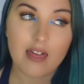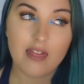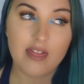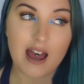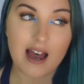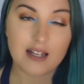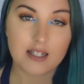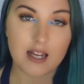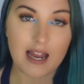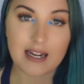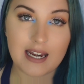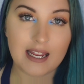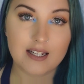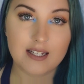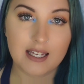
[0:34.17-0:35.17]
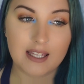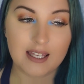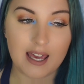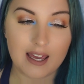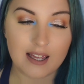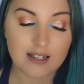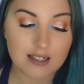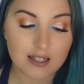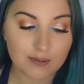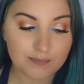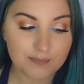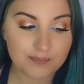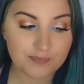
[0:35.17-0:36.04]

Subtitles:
that I need to get